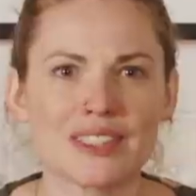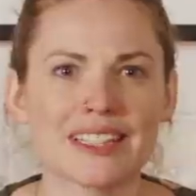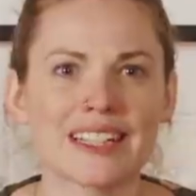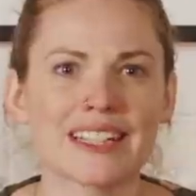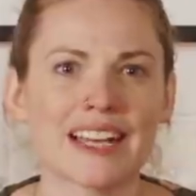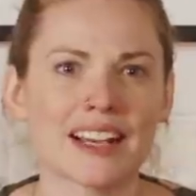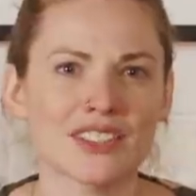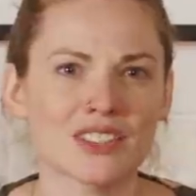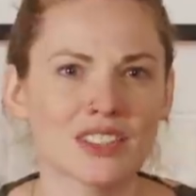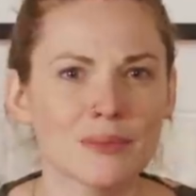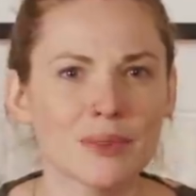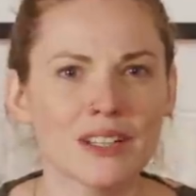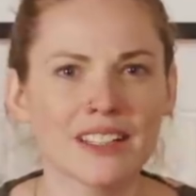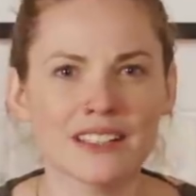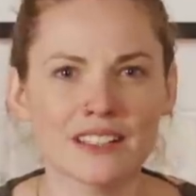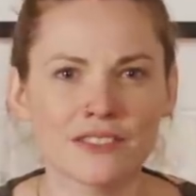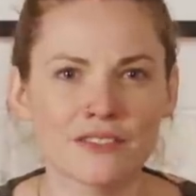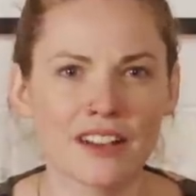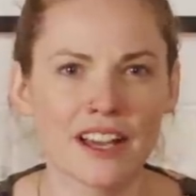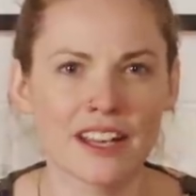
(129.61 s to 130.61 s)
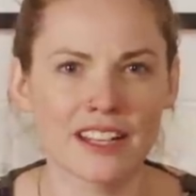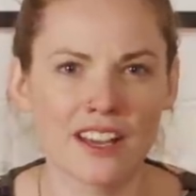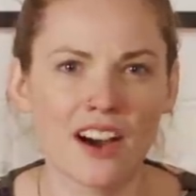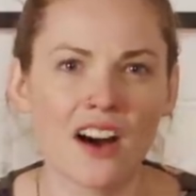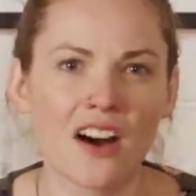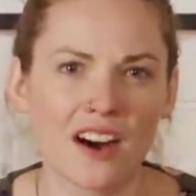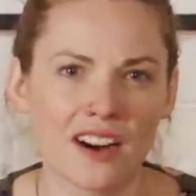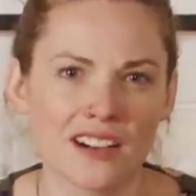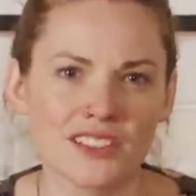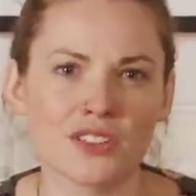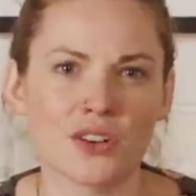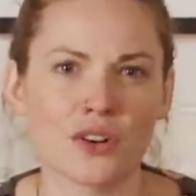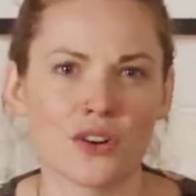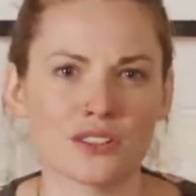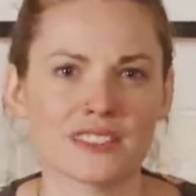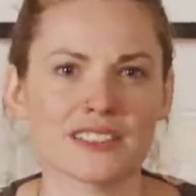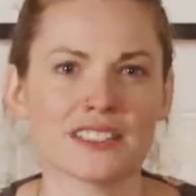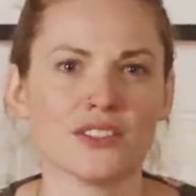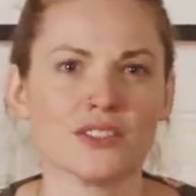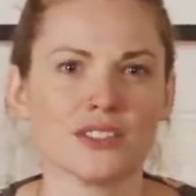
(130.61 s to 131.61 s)
it can actually make it a very hard
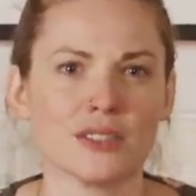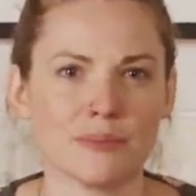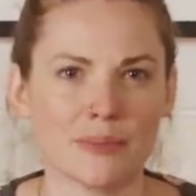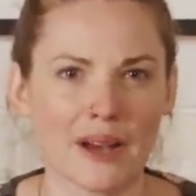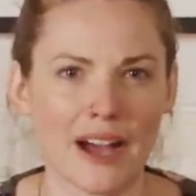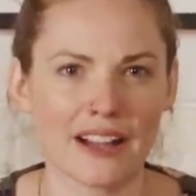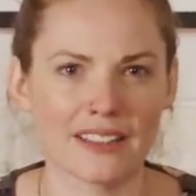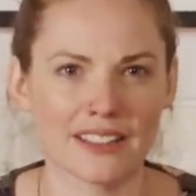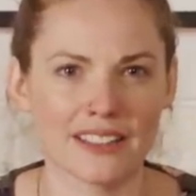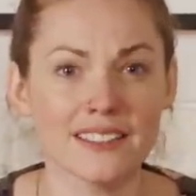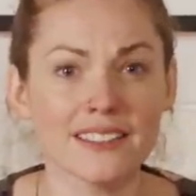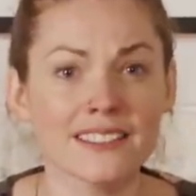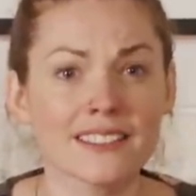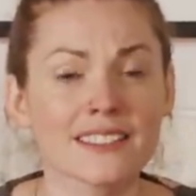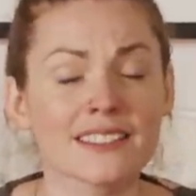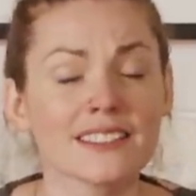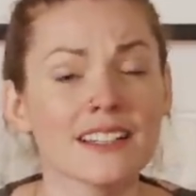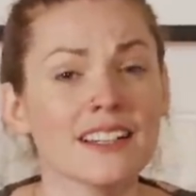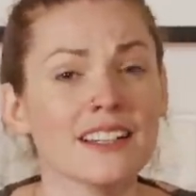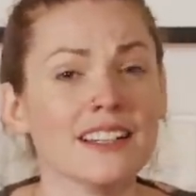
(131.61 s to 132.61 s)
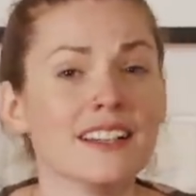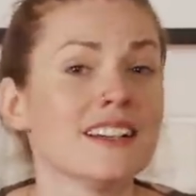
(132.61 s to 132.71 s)
cocktail to balance.